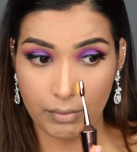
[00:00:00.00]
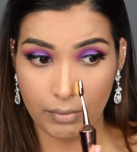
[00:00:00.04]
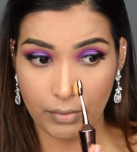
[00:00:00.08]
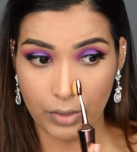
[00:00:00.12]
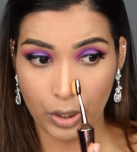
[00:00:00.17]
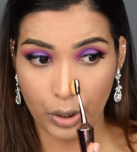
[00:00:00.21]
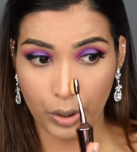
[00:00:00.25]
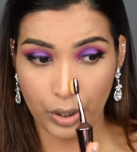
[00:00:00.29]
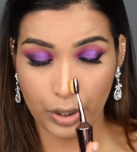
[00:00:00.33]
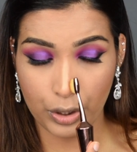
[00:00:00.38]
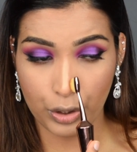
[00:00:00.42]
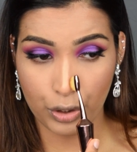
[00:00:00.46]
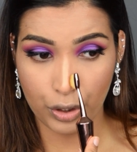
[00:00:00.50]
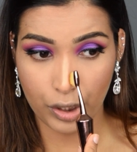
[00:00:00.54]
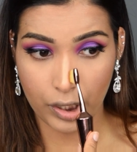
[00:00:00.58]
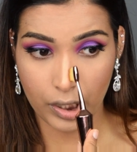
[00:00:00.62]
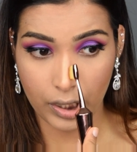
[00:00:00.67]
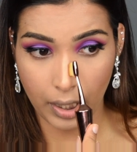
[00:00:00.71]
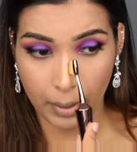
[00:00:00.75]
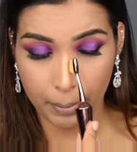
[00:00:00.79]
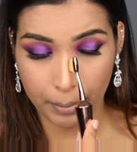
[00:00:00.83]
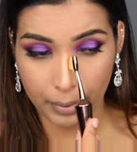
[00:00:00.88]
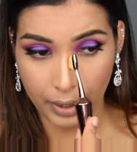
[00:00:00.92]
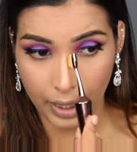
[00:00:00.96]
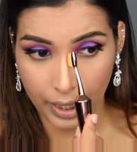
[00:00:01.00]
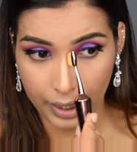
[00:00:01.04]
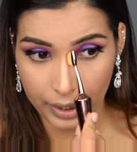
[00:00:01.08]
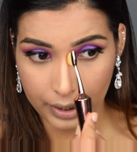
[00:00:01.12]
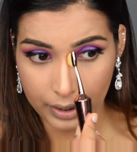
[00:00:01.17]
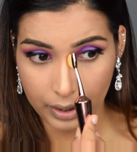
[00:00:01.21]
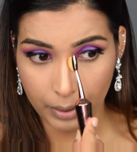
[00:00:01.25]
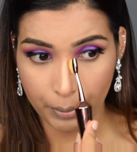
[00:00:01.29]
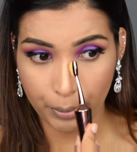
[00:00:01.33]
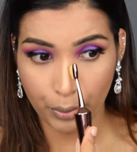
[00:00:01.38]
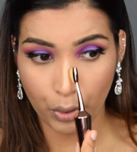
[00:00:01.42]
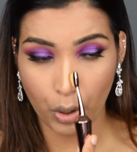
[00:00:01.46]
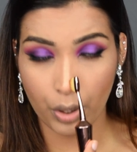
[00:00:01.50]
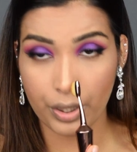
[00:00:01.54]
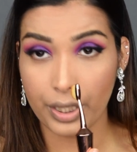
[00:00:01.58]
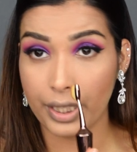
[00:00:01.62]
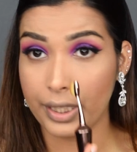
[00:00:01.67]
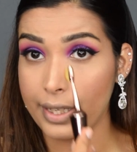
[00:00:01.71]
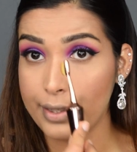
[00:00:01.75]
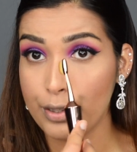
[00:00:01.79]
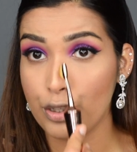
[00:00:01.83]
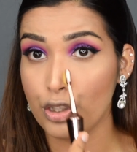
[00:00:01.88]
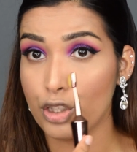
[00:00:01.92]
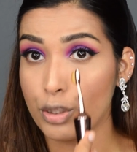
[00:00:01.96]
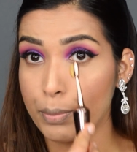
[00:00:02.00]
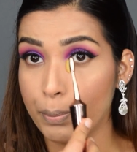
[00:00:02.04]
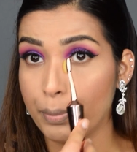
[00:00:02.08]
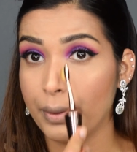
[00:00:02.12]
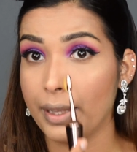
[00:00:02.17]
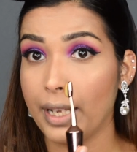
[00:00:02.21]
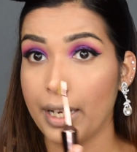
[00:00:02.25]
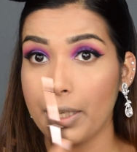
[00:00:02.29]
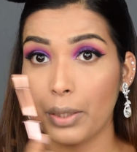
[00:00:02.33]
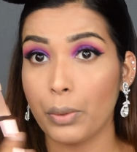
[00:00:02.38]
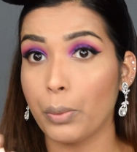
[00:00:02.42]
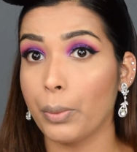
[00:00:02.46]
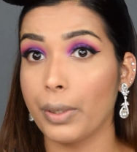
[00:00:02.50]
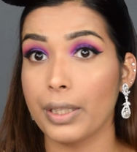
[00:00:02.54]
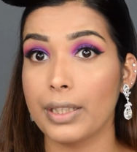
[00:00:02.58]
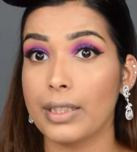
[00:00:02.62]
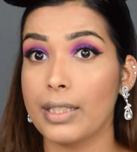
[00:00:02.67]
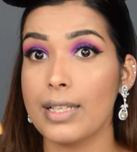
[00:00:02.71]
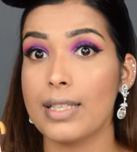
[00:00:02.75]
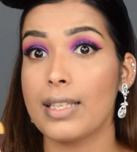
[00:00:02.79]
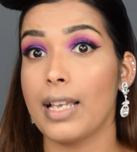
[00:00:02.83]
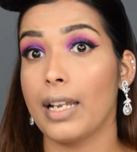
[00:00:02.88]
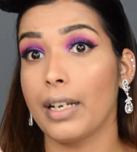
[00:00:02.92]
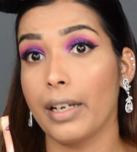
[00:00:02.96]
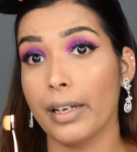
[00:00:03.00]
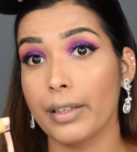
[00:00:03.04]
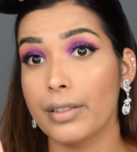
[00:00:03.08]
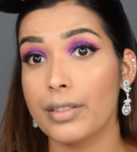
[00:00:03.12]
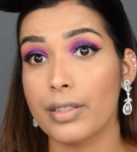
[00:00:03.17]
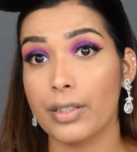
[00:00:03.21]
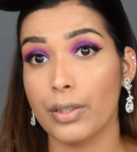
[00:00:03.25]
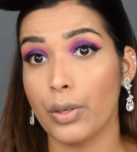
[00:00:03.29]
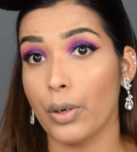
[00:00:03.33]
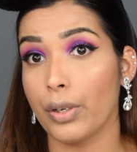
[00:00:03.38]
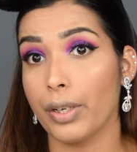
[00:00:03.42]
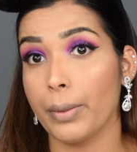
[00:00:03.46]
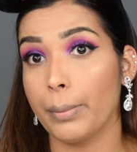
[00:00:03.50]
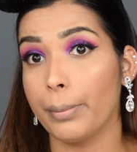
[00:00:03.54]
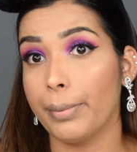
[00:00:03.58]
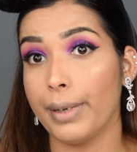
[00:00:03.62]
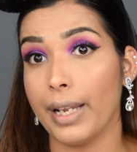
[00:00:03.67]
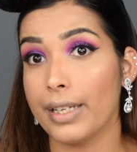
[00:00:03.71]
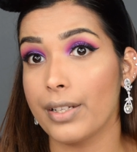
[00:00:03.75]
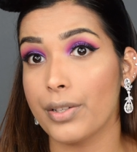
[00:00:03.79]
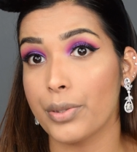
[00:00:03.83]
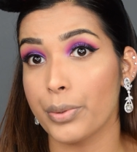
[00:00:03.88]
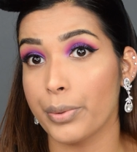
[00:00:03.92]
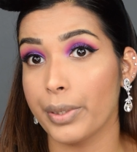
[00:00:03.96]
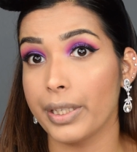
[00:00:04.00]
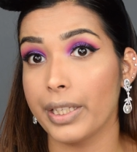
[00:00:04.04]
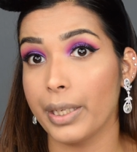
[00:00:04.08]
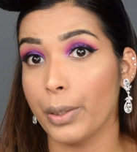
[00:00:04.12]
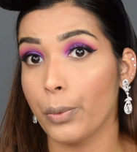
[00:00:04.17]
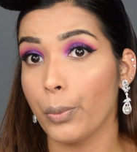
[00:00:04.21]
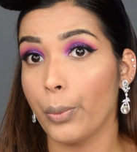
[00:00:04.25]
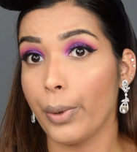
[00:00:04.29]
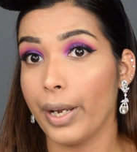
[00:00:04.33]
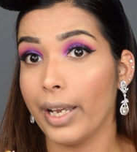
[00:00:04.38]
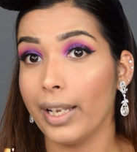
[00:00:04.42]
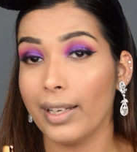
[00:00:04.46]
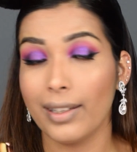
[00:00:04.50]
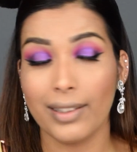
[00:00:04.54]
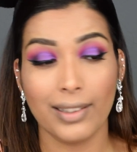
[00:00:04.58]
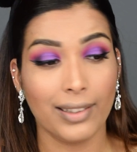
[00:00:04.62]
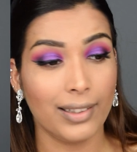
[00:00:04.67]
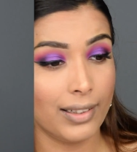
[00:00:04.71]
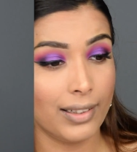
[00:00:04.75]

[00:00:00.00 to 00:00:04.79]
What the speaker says: You can just apply the product and just blend with this, and it's gonna blend really well.